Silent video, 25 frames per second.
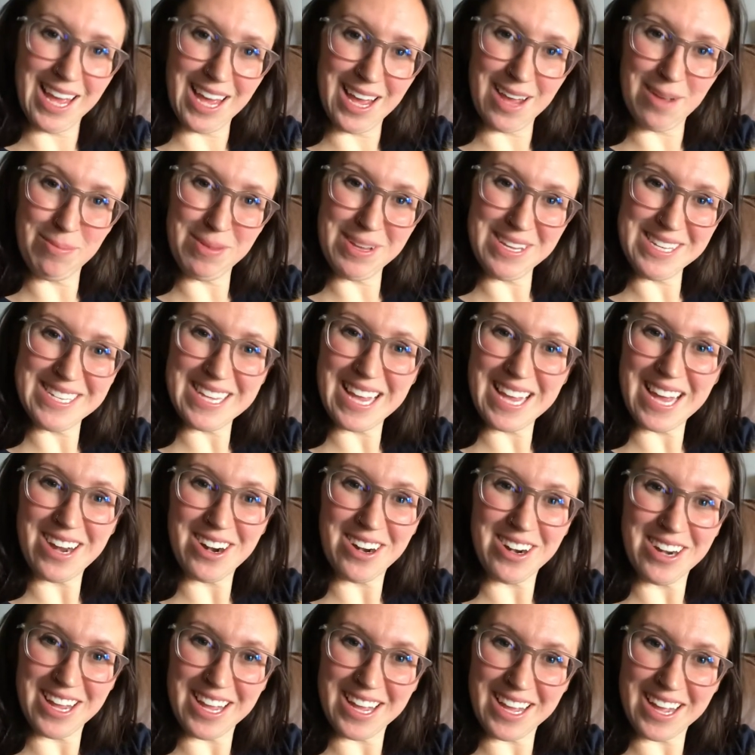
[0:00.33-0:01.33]
Happy
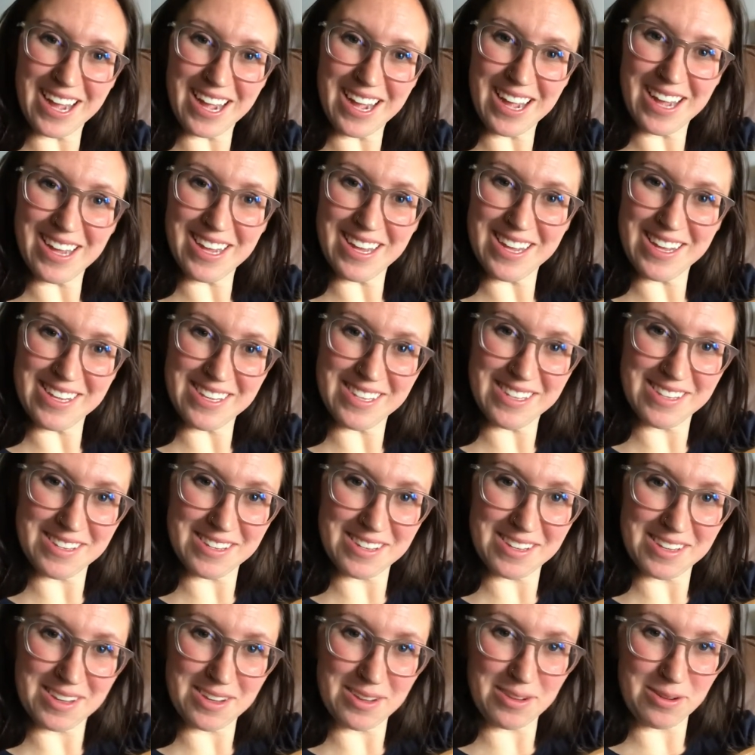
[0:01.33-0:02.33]
Saturday, guys.